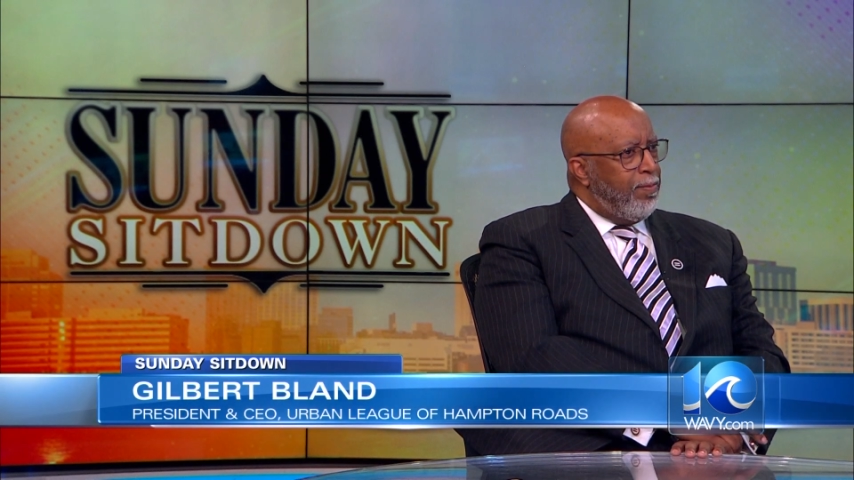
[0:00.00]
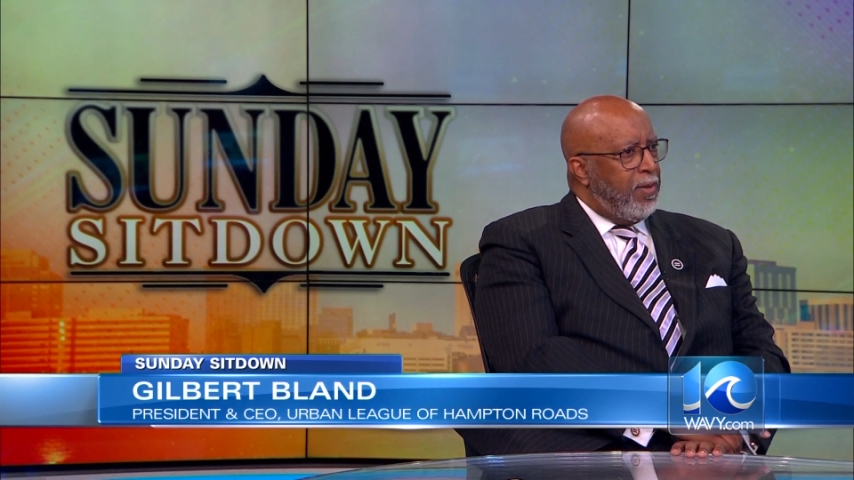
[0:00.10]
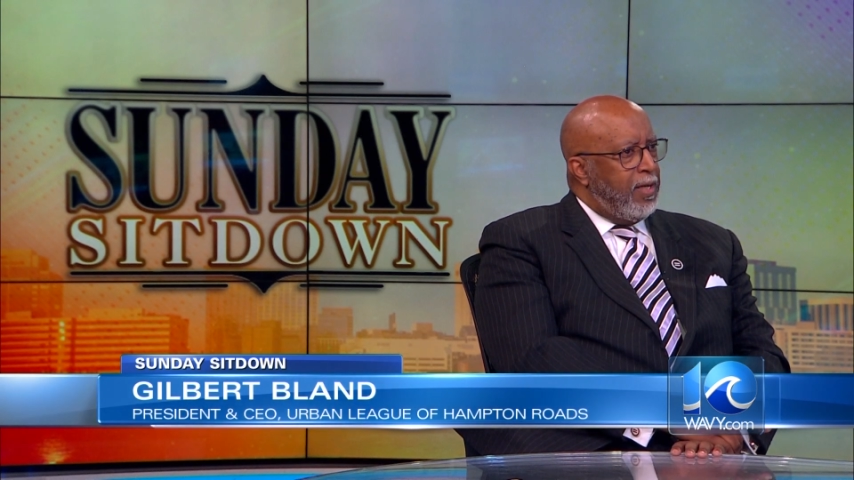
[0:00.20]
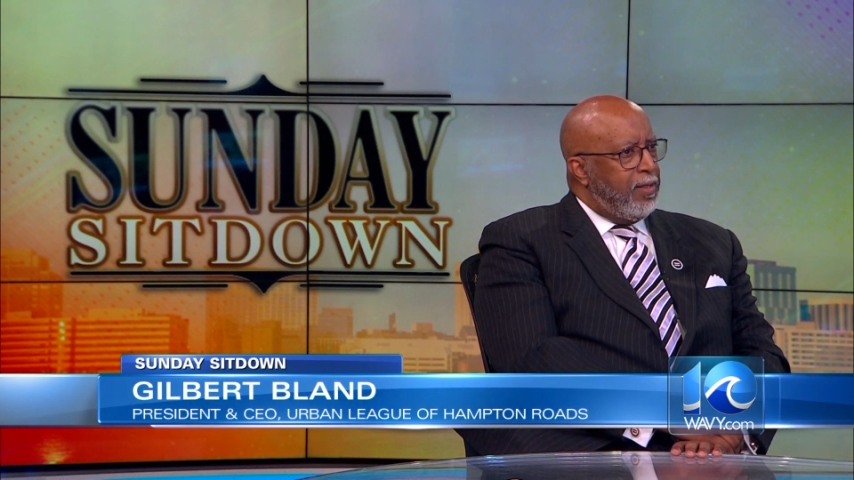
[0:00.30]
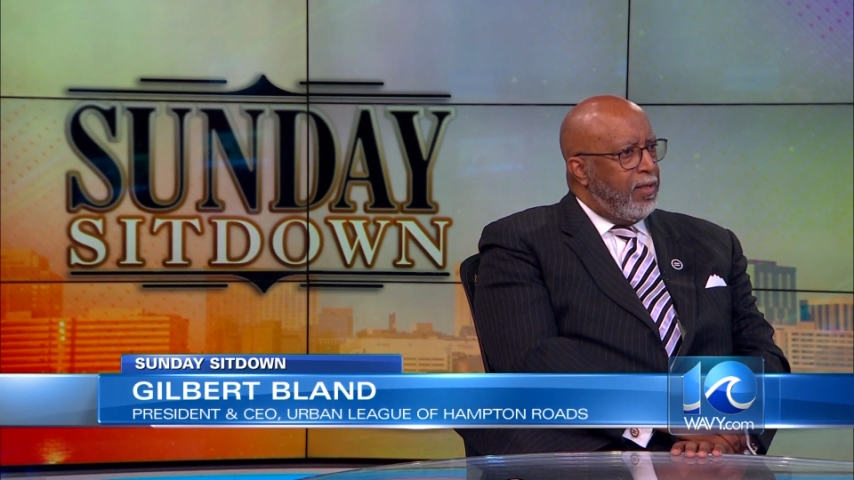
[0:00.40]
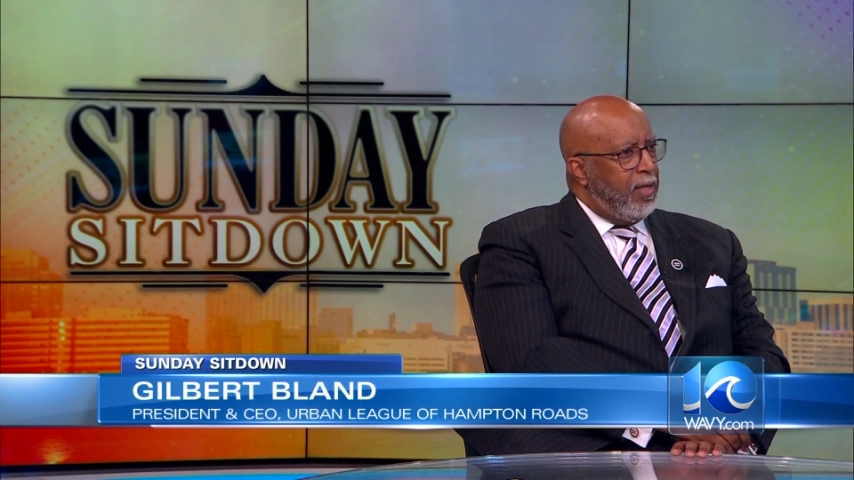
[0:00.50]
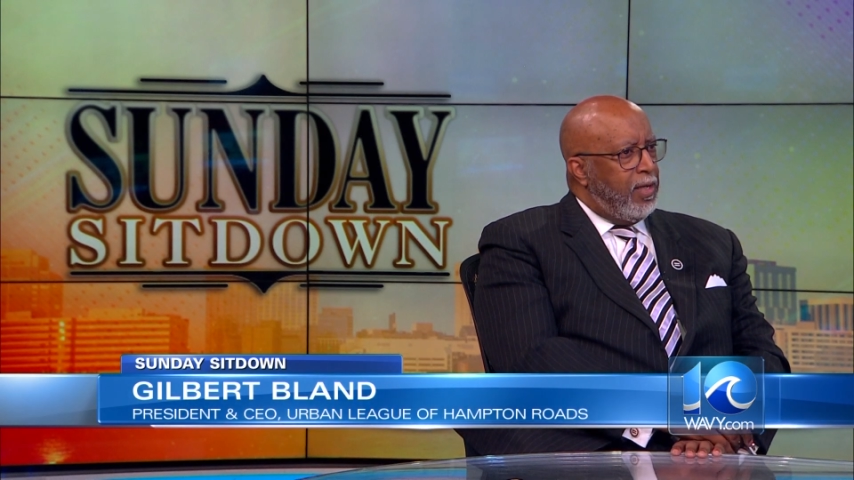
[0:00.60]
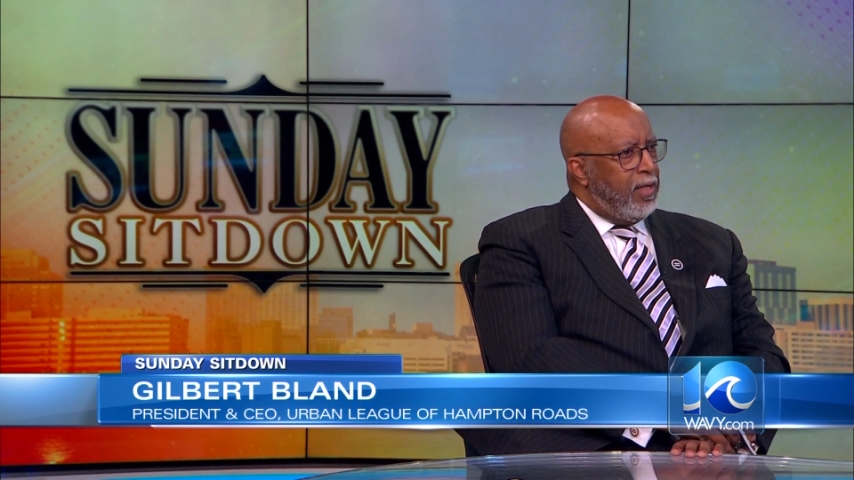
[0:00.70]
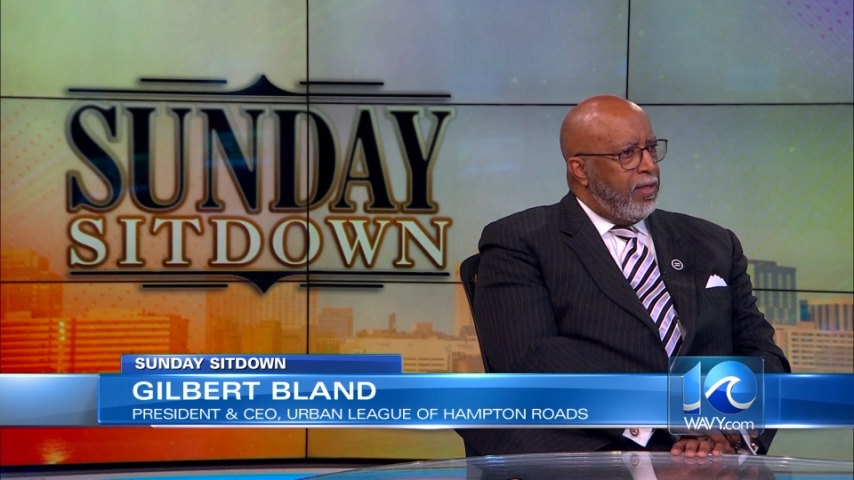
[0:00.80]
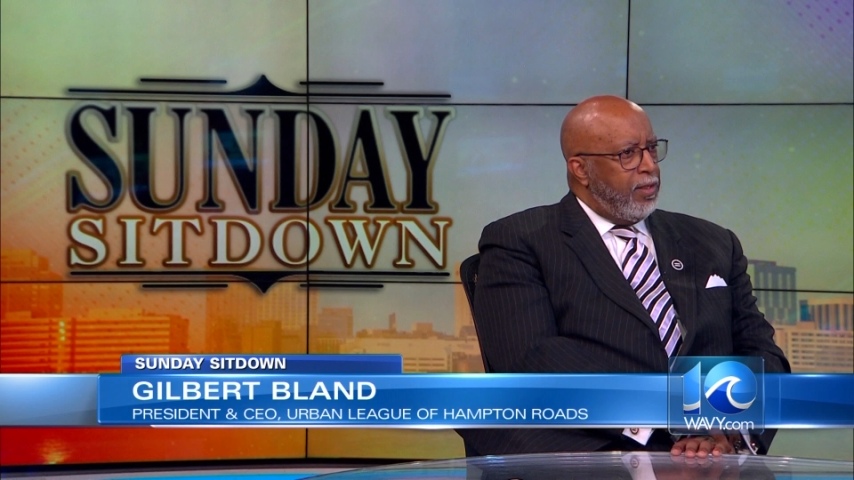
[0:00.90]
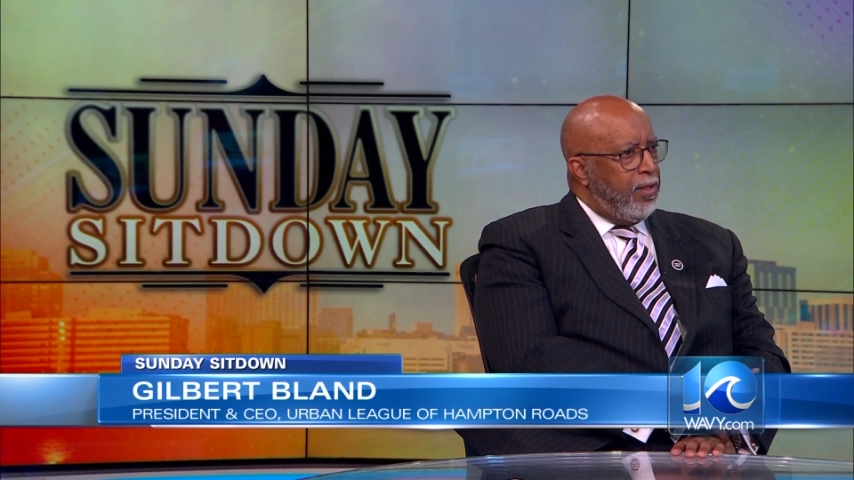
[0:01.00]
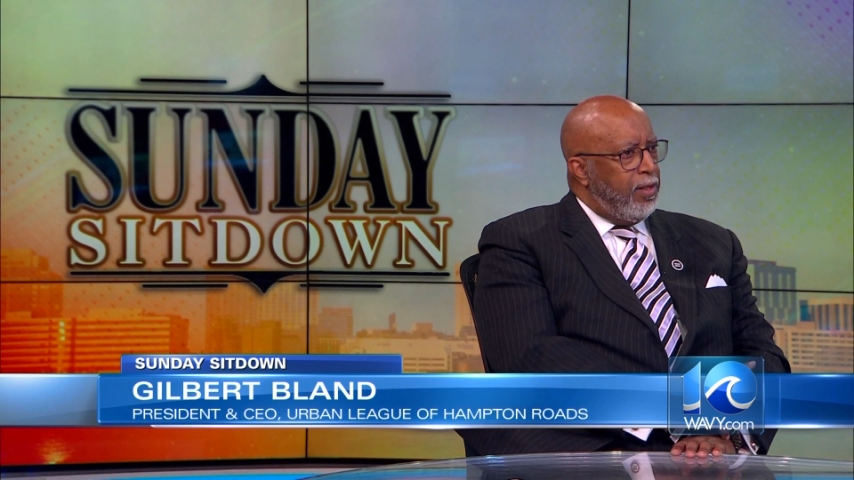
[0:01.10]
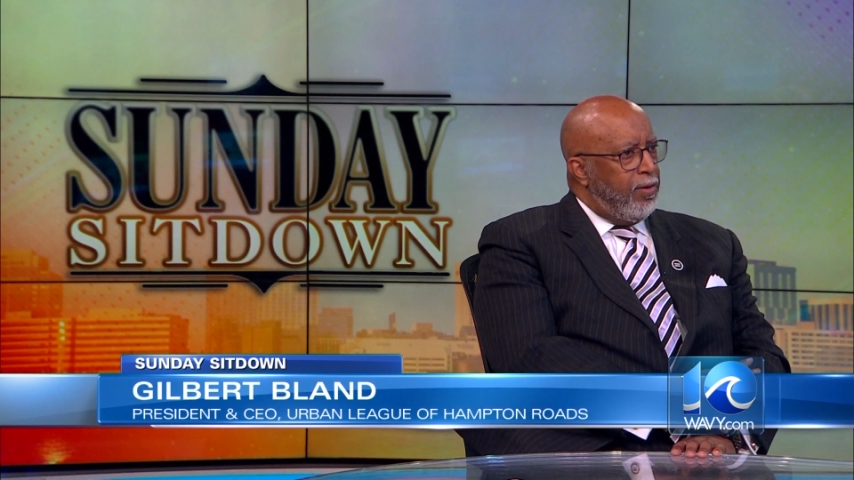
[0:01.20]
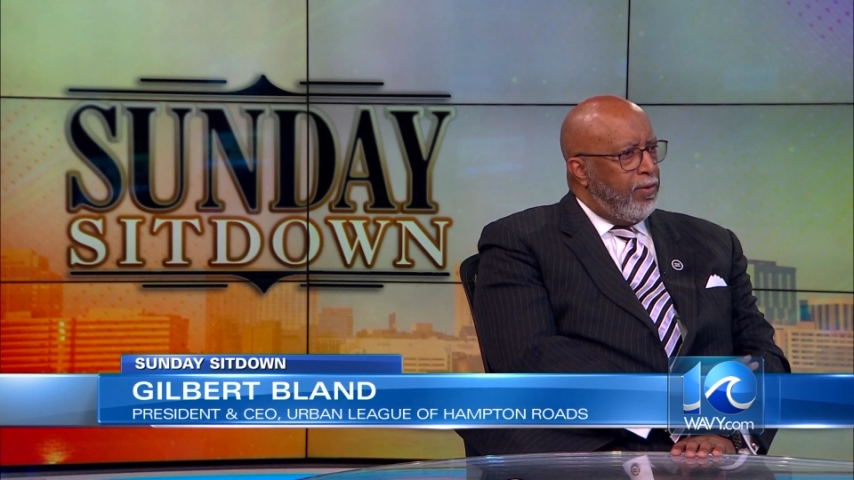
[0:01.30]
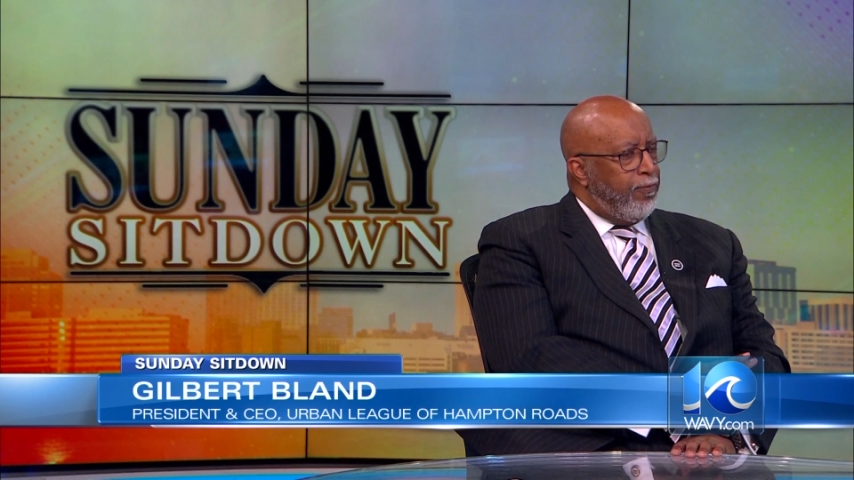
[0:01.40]
But, uh, you
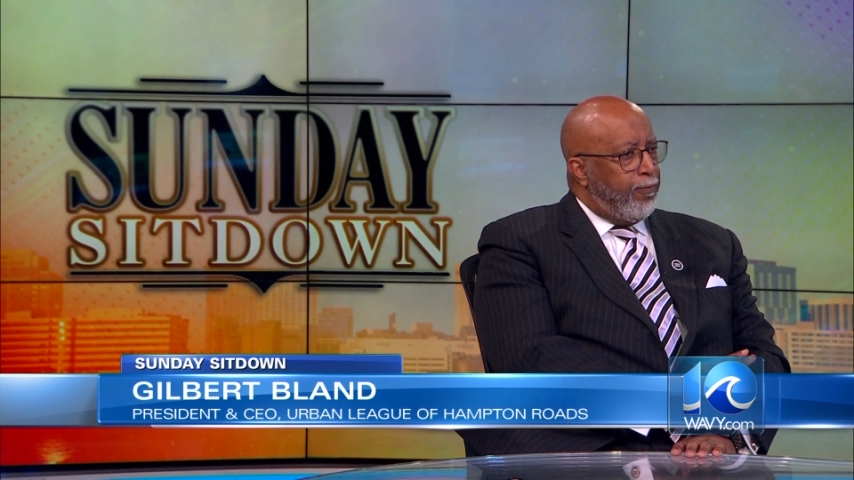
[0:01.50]
know,